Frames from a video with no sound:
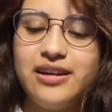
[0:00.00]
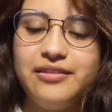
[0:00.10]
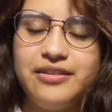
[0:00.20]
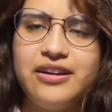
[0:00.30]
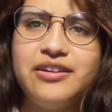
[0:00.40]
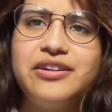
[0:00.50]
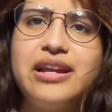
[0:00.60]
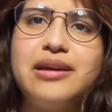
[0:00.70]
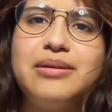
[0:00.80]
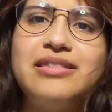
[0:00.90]
I forgot her
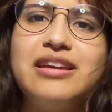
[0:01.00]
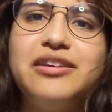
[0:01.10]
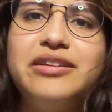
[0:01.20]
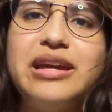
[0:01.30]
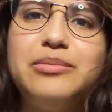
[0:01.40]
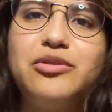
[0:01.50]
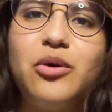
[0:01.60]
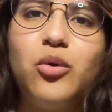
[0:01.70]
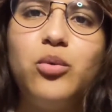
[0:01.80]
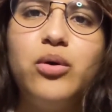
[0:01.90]
name. I think her name's
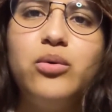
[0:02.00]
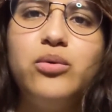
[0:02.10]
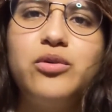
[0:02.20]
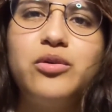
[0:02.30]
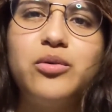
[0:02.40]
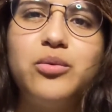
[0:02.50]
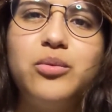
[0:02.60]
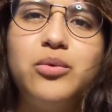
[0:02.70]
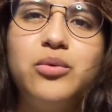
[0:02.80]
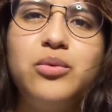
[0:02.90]
Owo
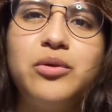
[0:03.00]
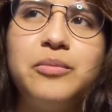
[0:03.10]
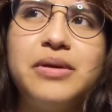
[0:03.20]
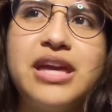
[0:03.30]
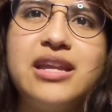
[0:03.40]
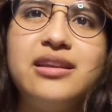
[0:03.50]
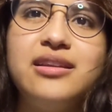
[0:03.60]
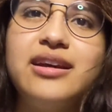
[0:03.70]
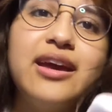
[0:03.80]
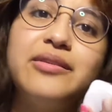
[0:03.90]
or or Bean.
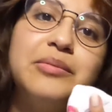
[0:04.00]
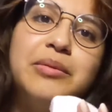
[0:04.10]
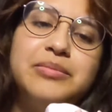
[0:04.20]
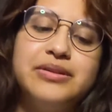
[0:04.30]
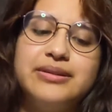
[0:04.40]
I can't remember.